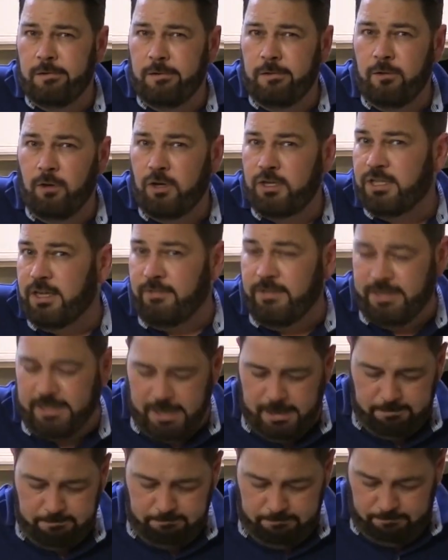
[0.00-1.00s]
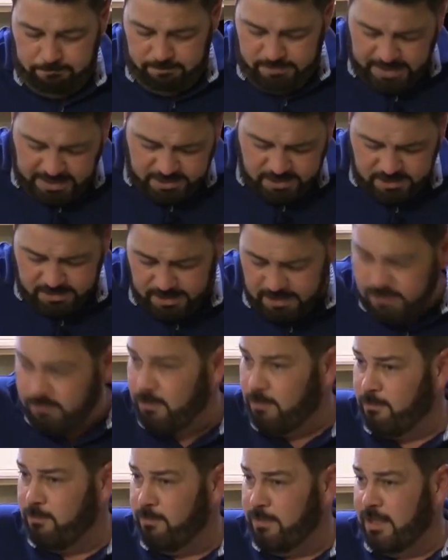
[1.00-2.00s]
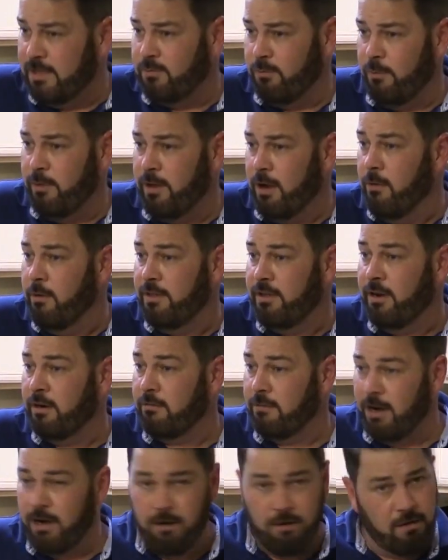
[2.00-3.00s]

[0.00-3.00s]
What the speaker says: looks every time. That's what we go with here, right?